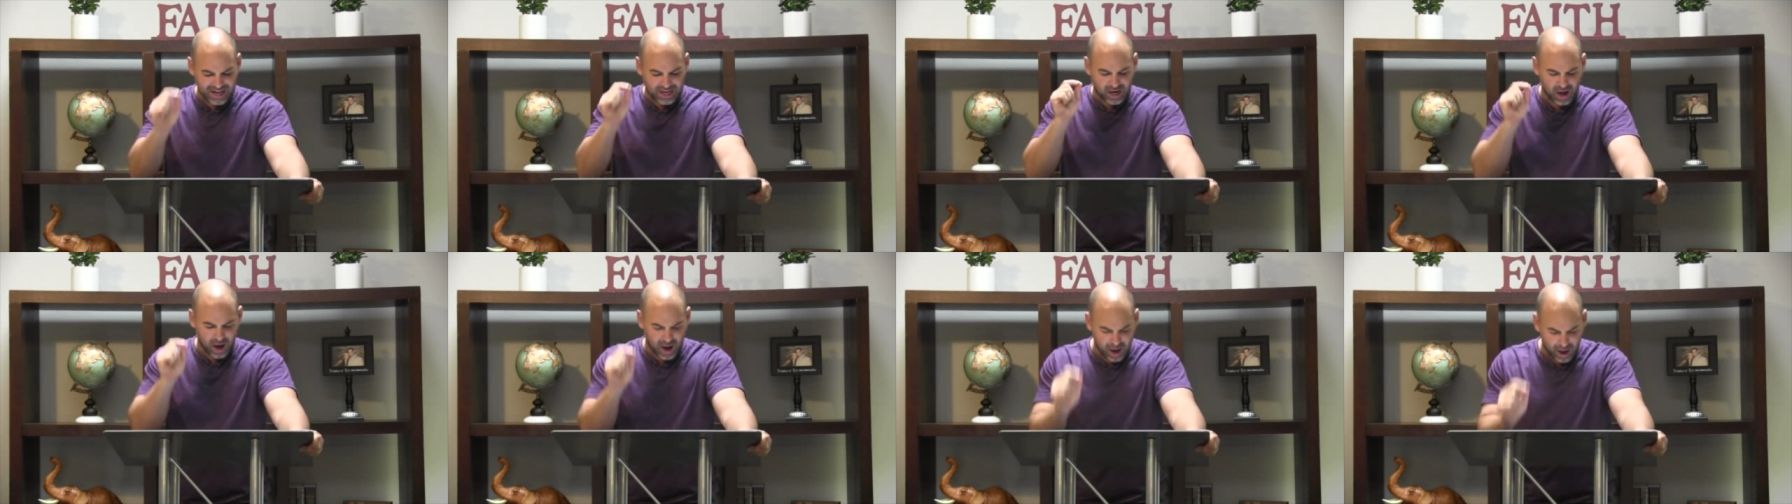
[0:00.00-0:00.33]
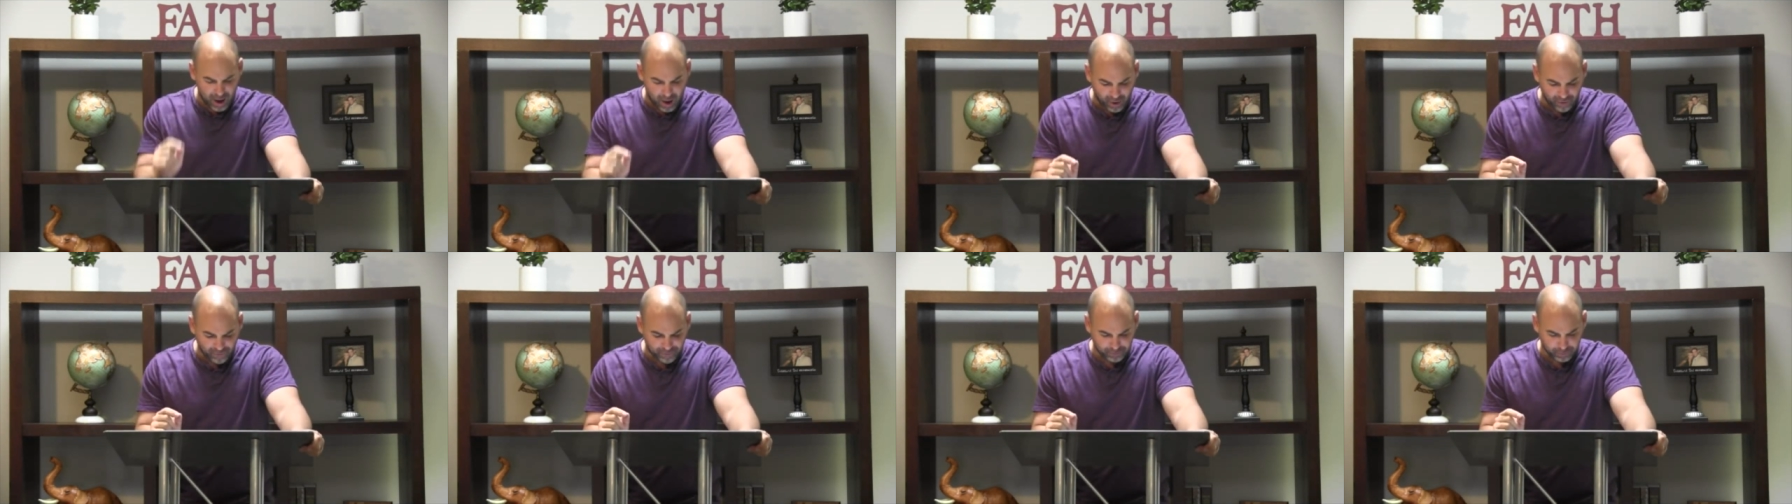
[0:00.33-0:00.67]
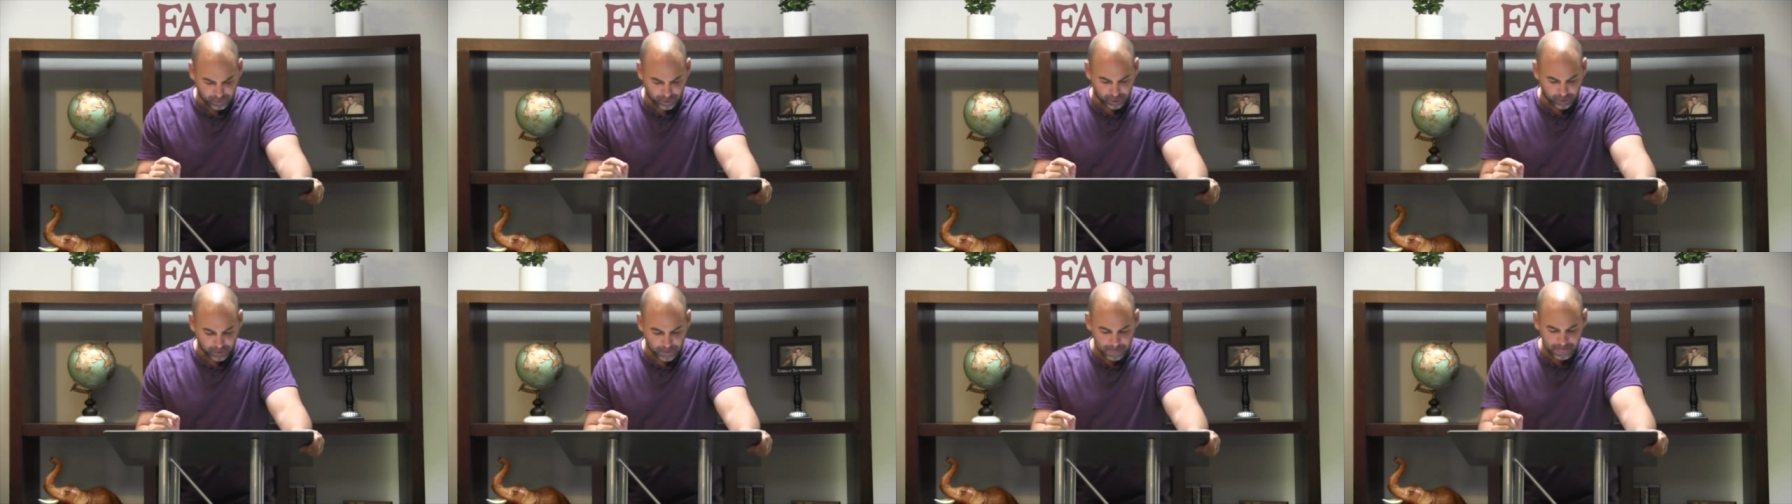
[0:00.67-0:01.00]

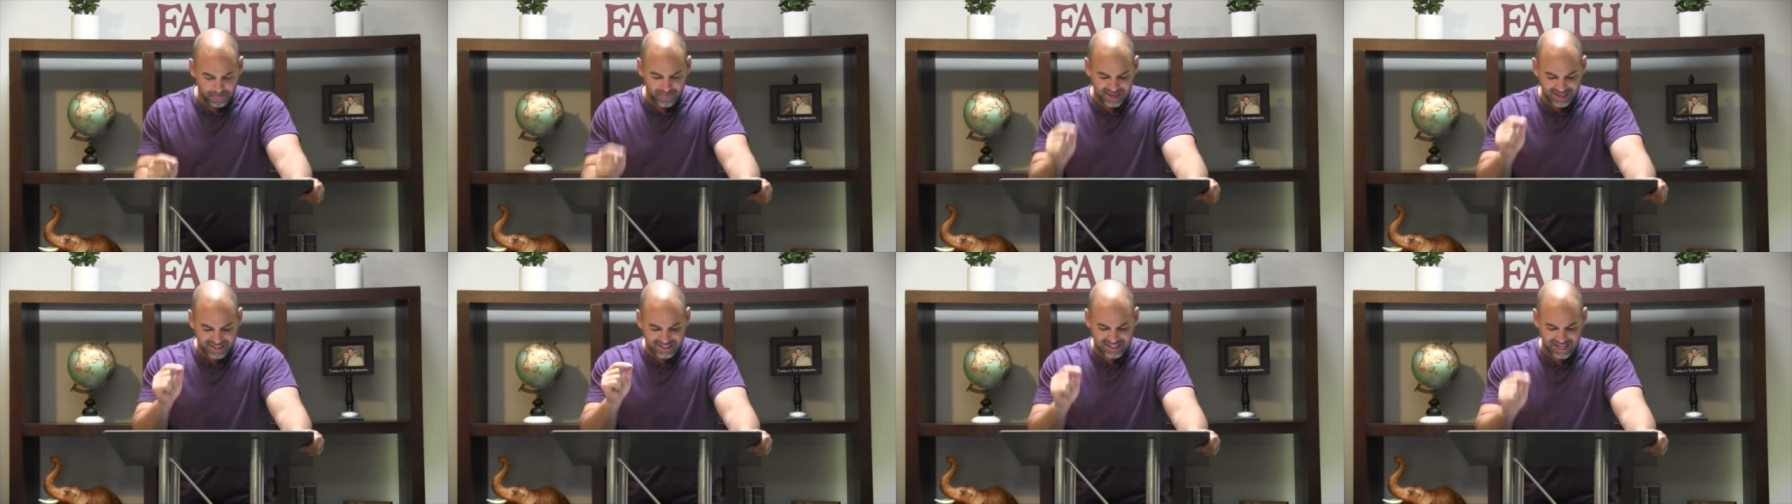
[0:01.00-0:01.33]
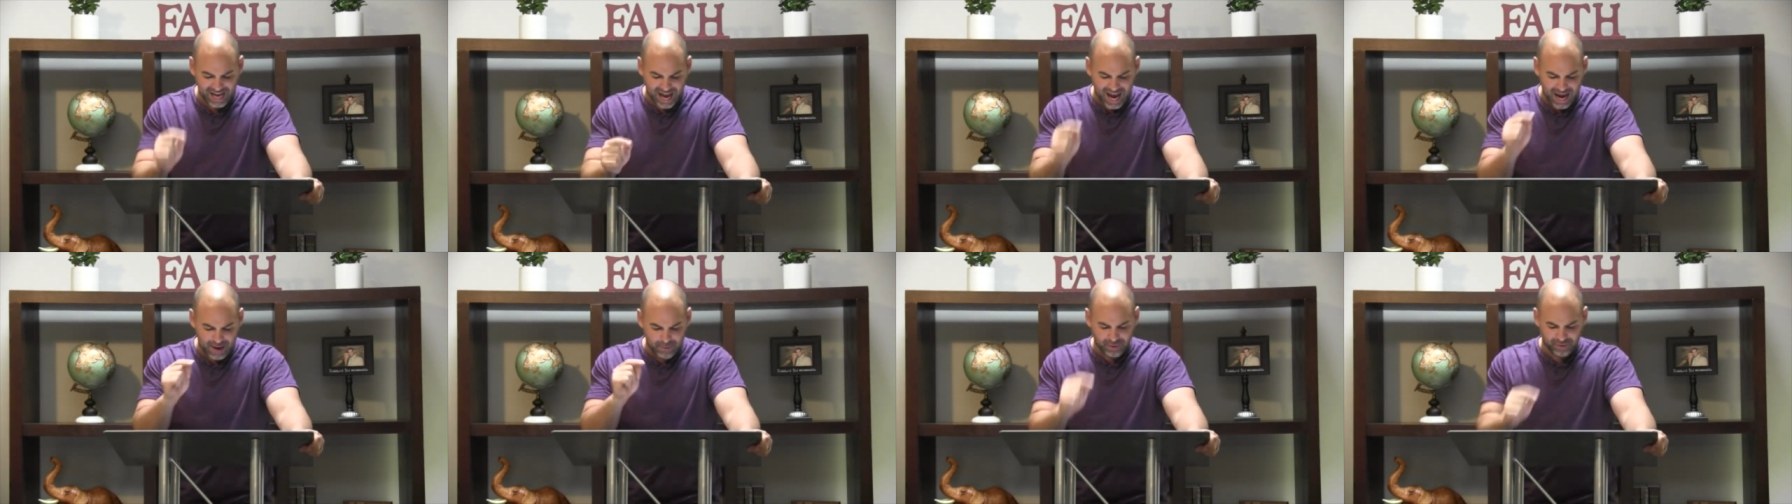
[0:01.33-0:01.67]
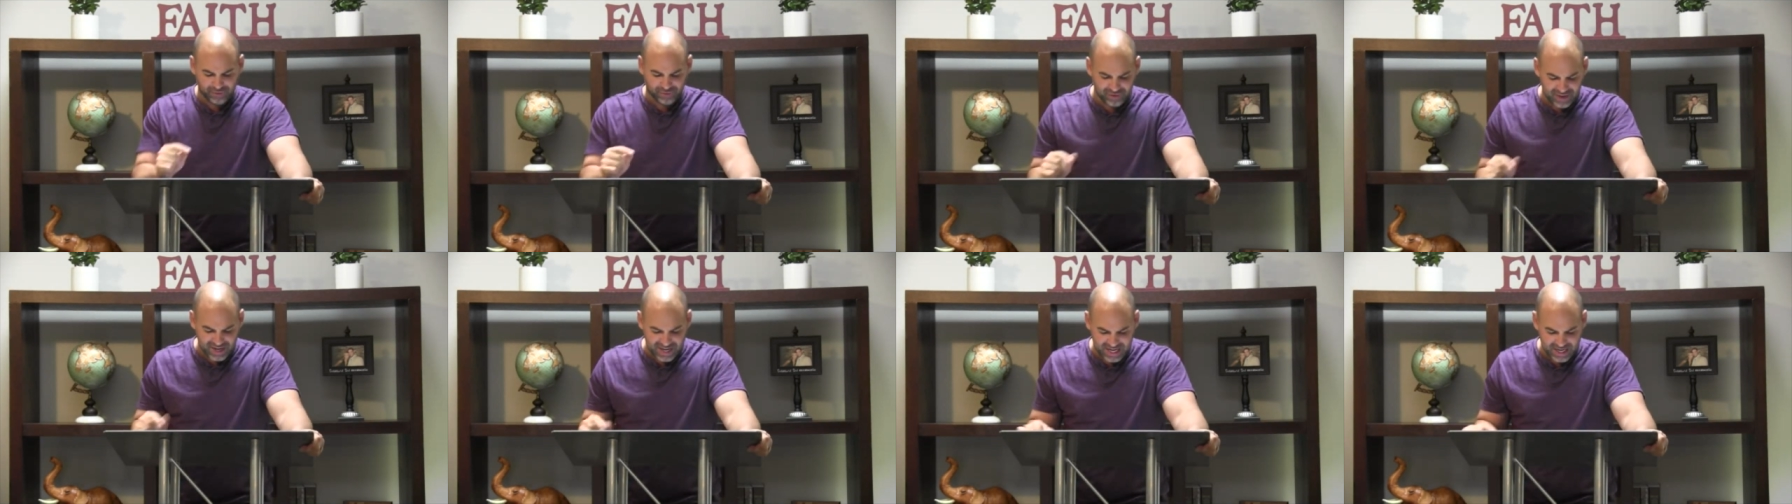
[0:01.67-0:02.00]
helper in time
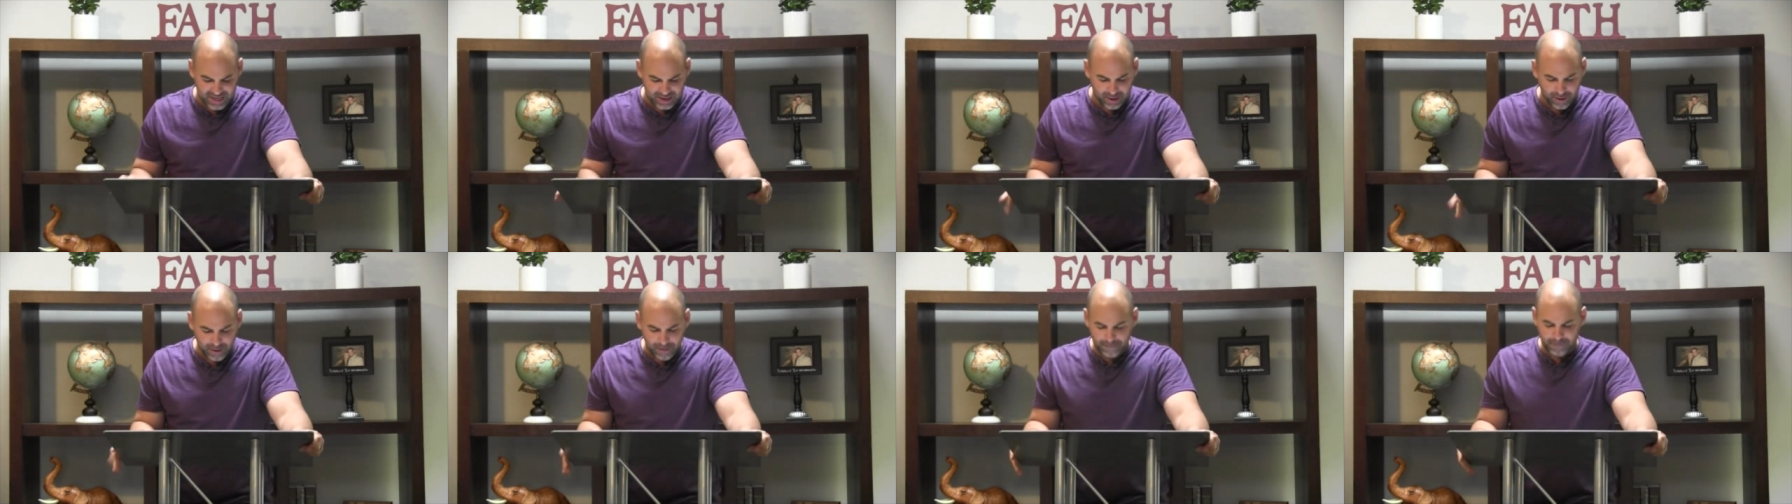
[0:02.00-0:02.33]
of need.